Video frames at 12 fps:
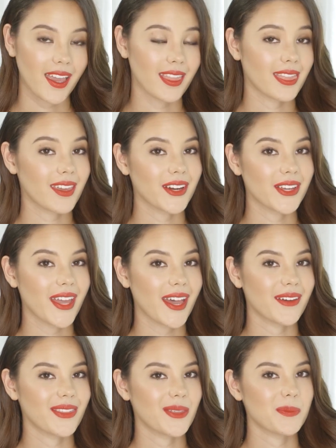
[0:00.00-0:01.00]
And there you
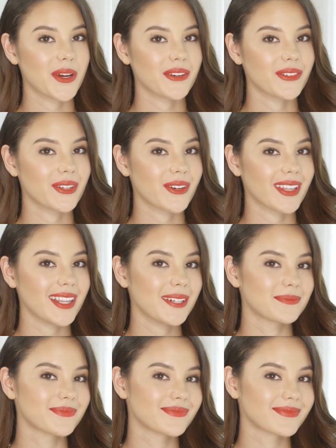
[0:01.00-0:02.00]
have the perfect red lip.